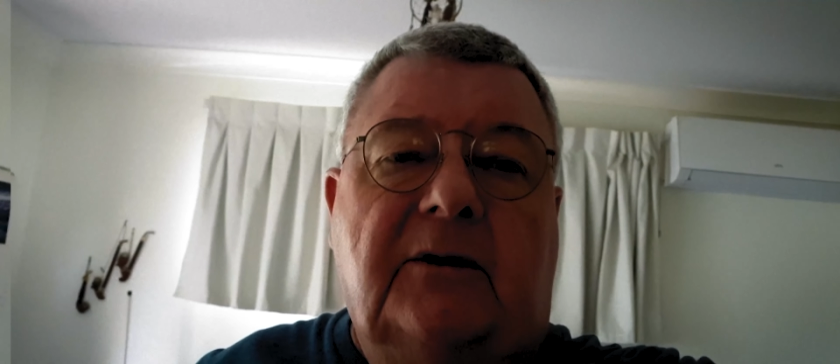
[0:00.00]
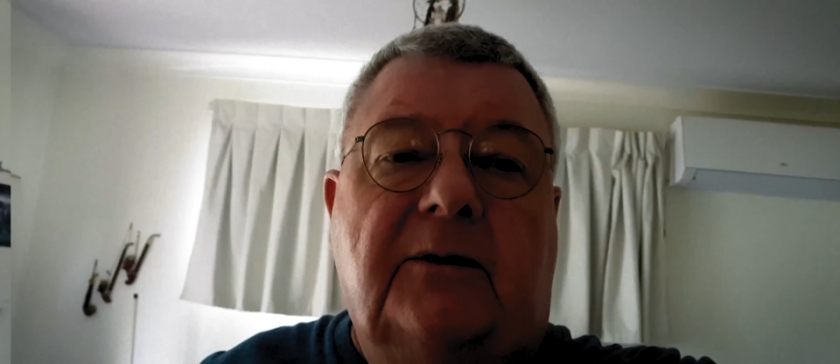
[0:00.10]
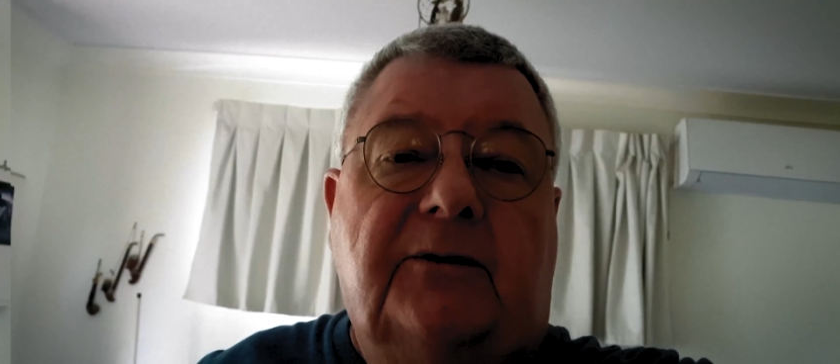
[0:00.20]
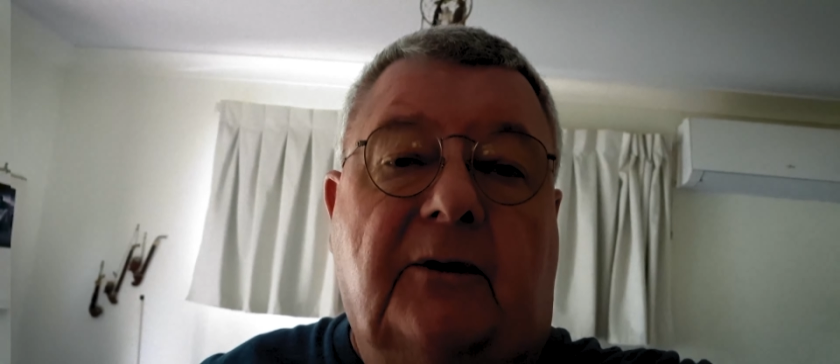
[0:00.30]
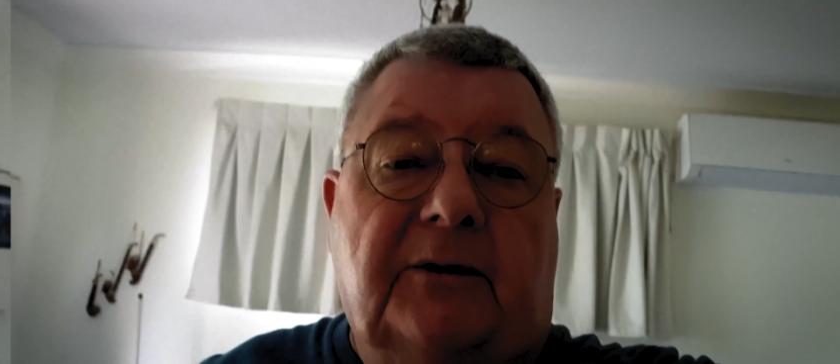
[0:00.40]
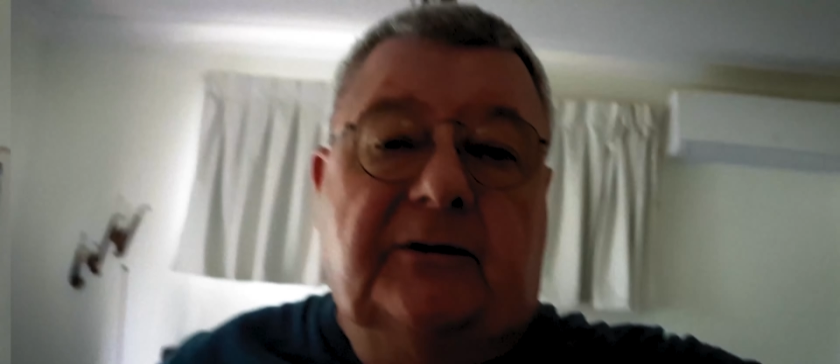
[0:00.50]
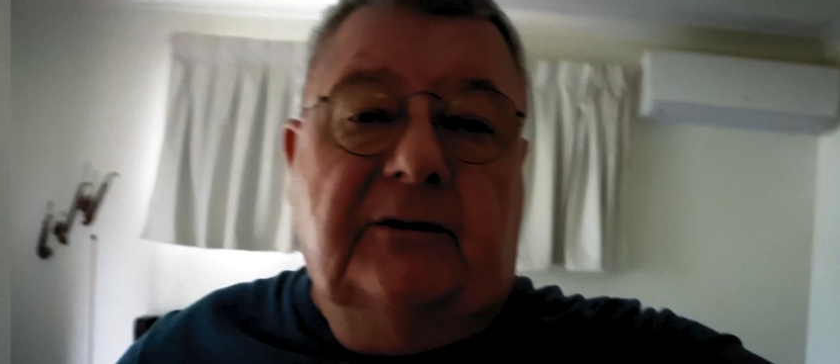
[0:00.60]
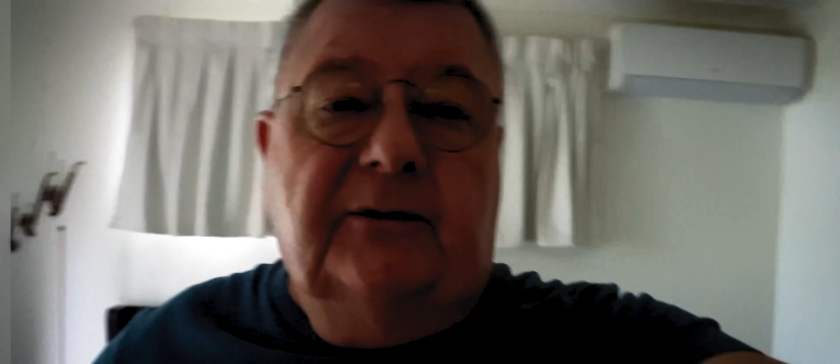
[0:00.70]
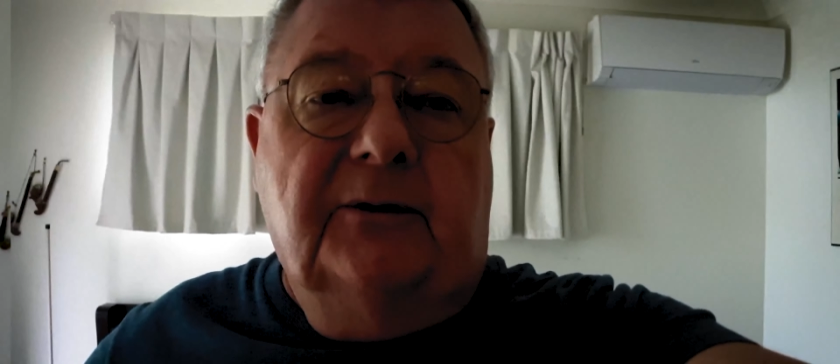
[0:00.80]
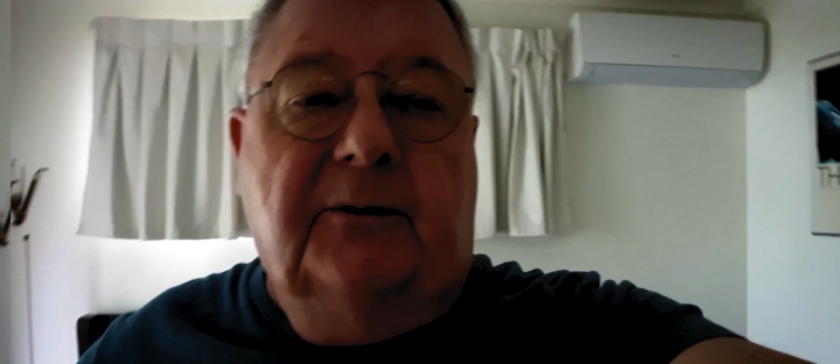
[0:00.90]
use icing
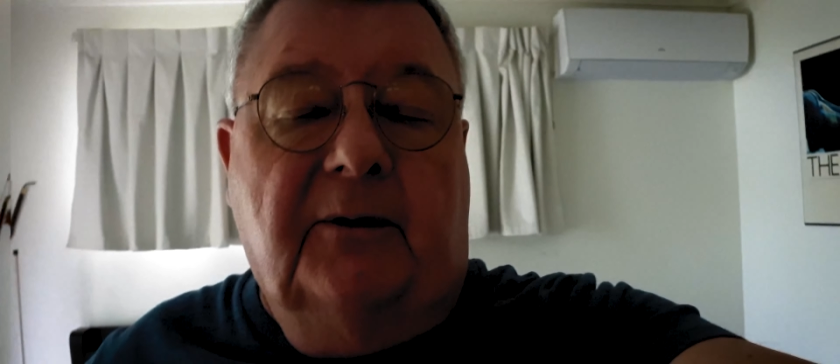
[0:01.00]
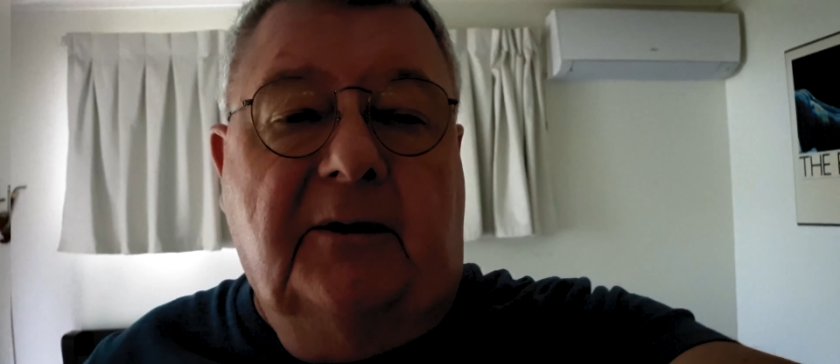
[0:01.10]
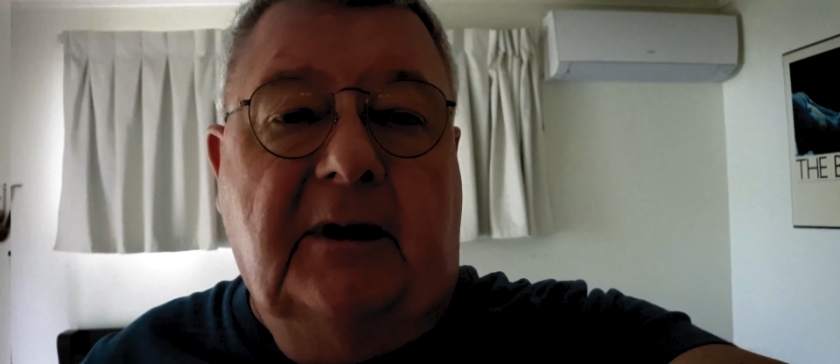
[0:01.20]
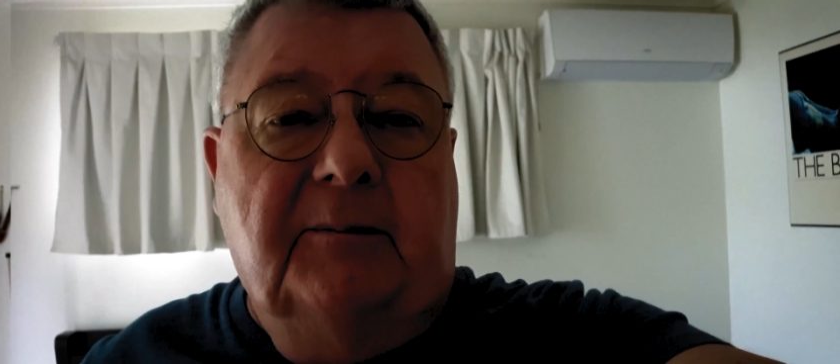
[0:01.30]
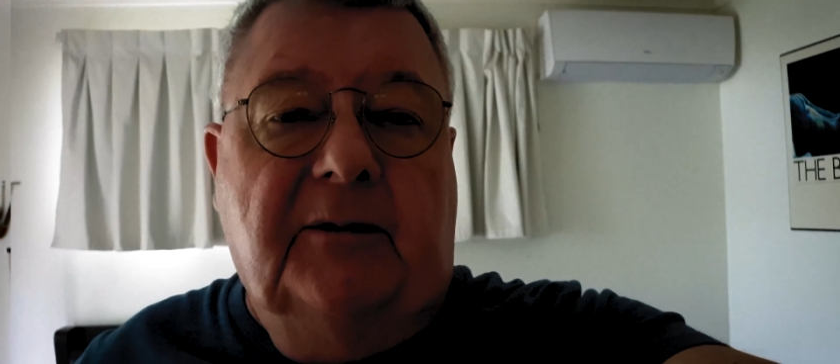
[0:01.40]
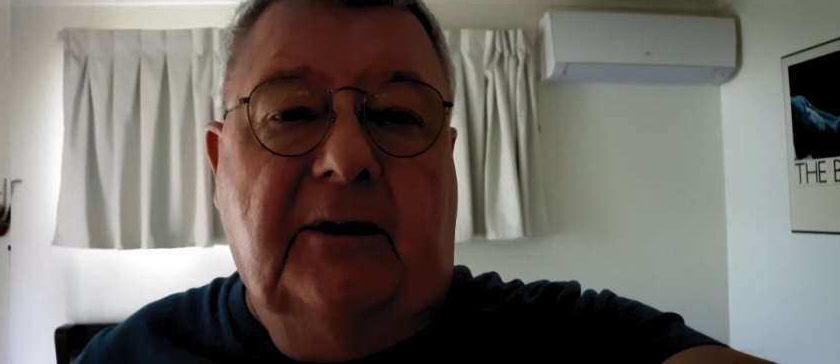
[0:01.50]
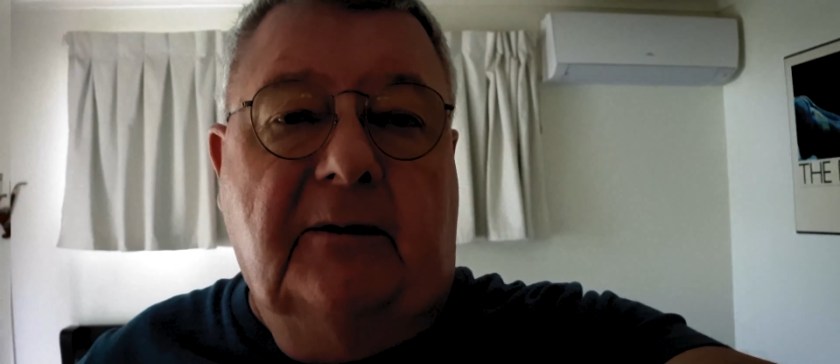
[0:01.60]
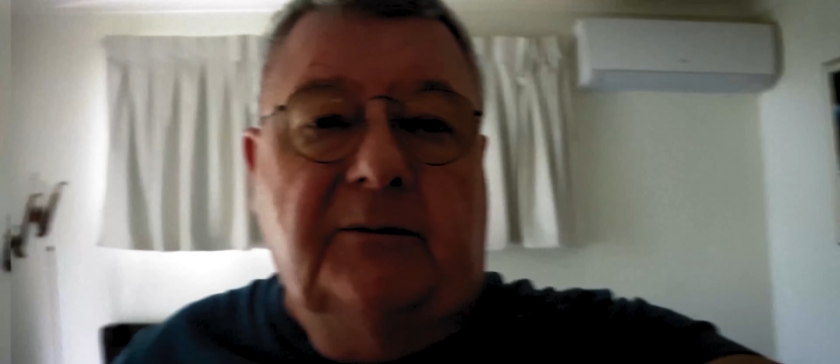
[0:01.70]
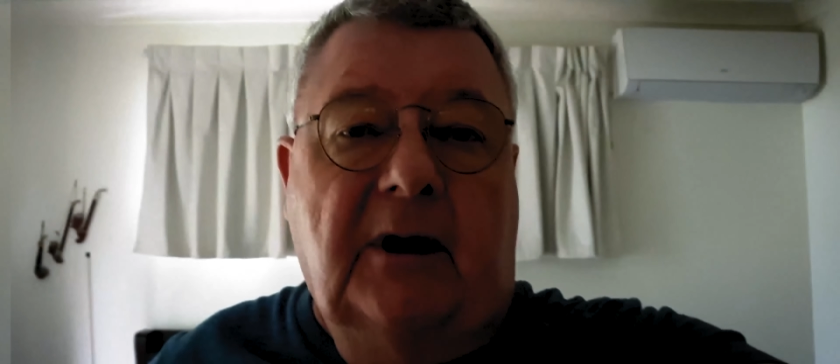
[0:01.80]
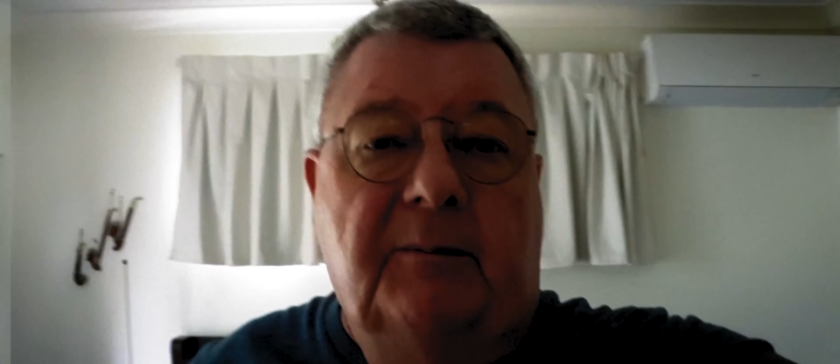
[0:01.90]
sugar on them
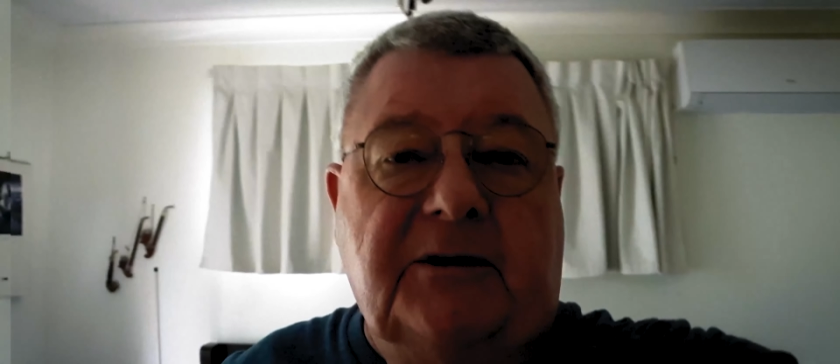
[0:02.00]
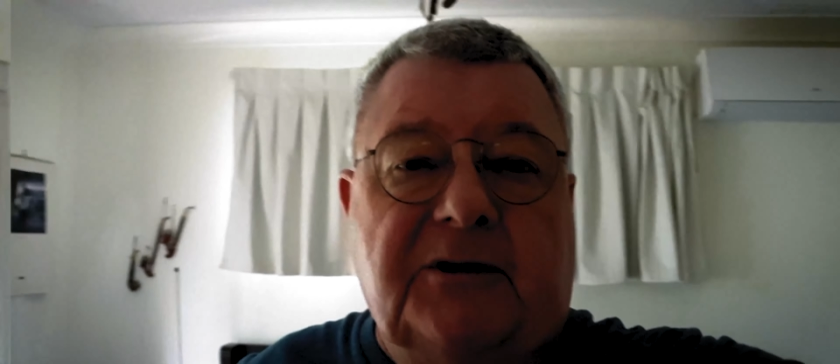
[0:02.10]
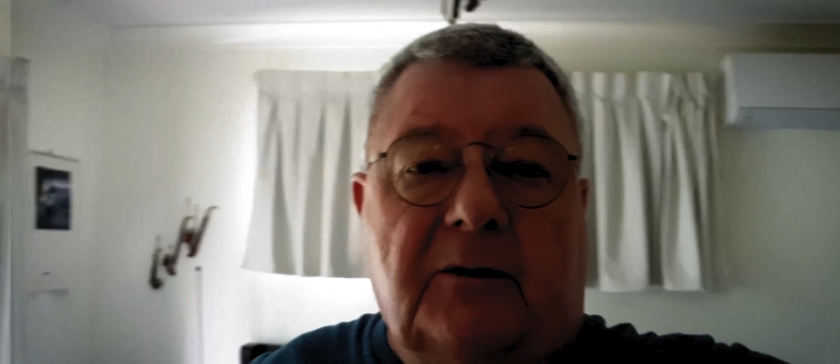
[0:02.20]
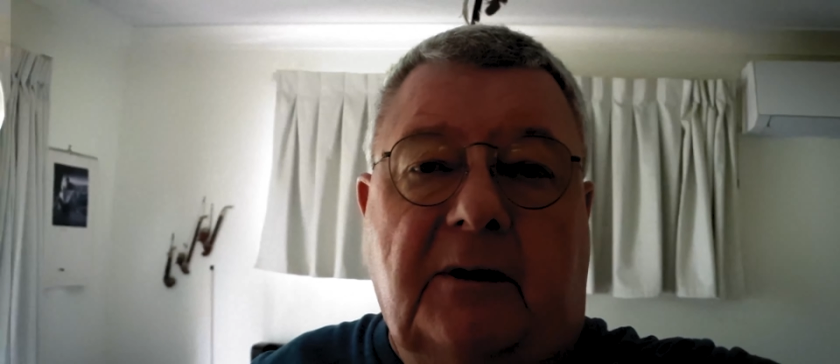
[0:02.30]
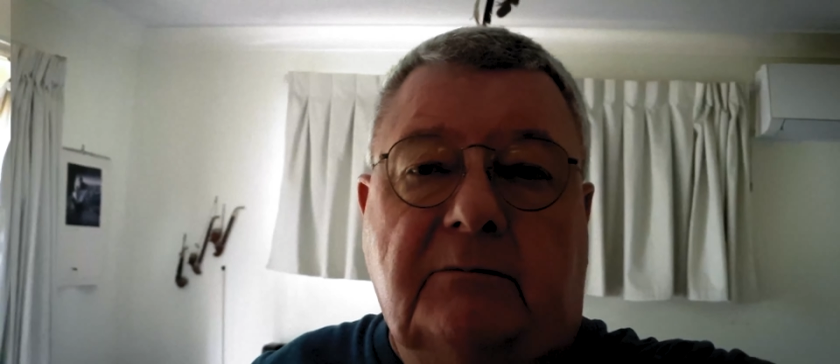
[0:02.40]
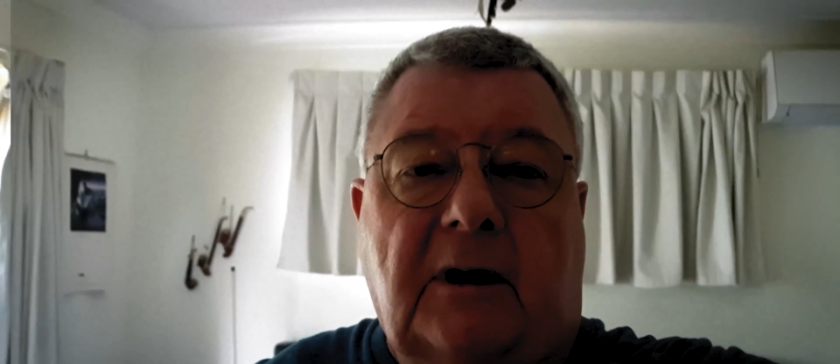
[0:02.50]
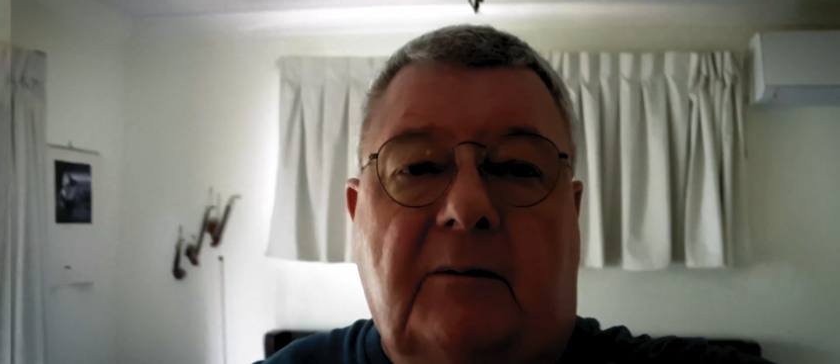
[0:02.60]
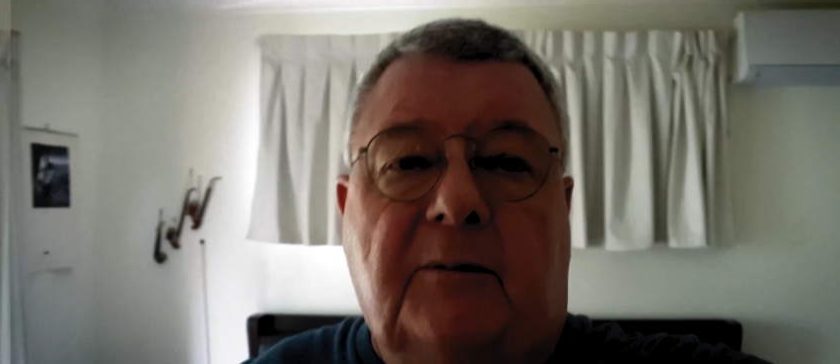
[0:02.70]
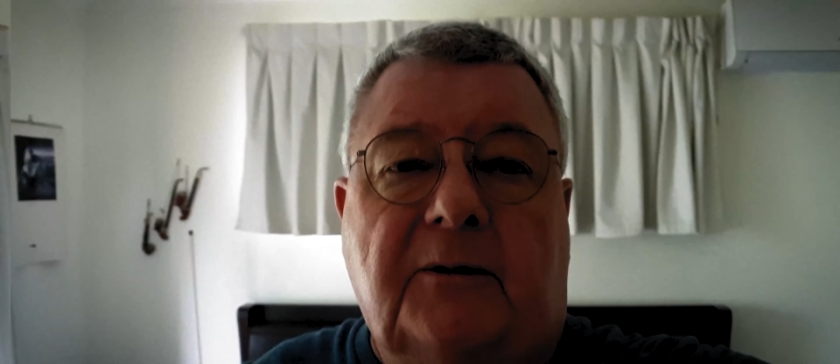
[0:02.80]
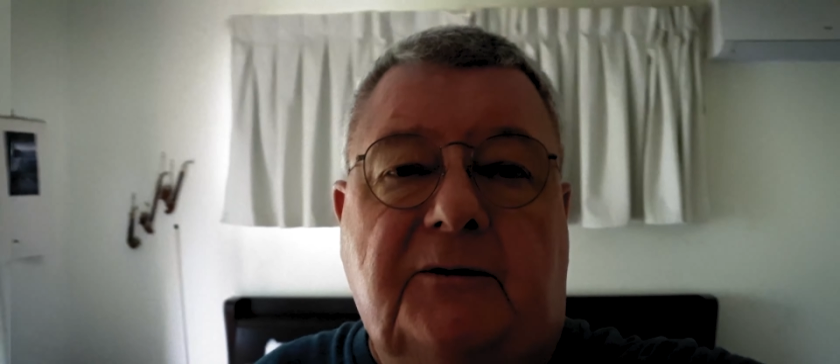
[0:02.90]
too. Don't be shy. Tell
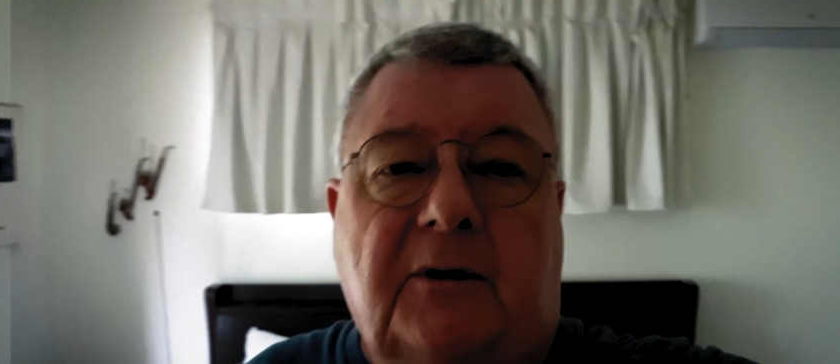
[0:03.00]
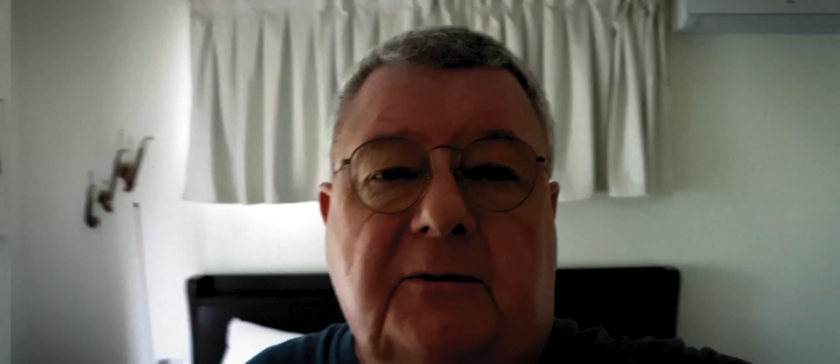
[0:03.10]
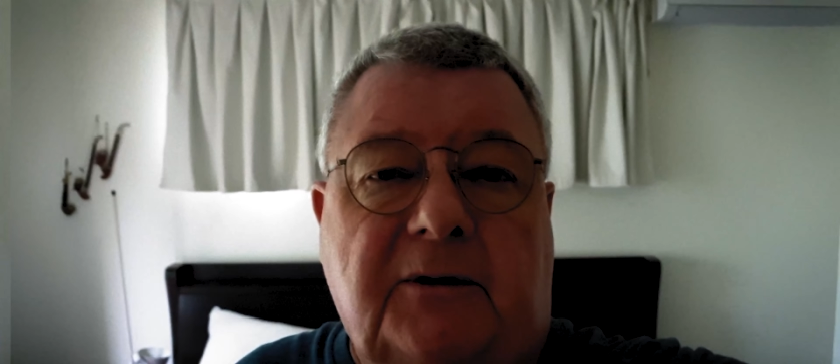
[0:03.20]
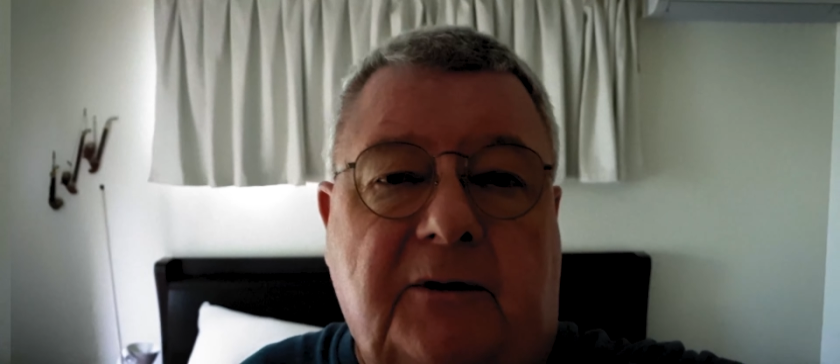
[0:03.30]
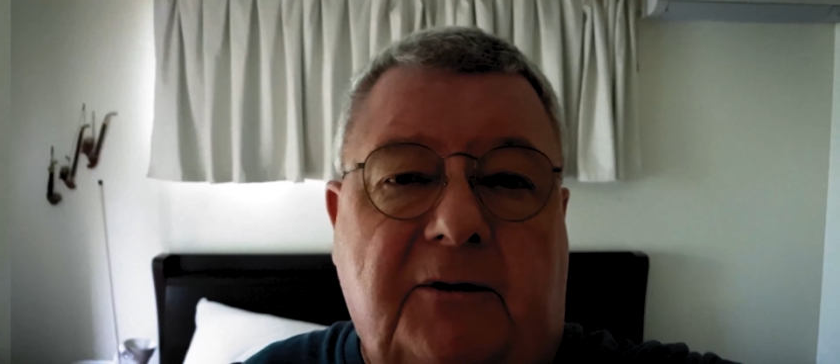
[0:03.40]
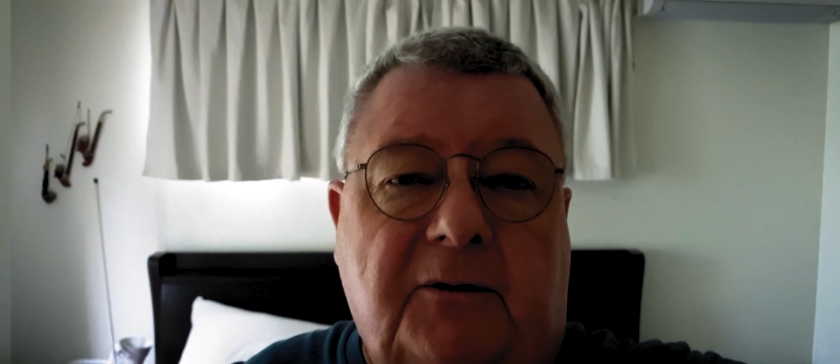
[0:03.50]
them Bruce told you to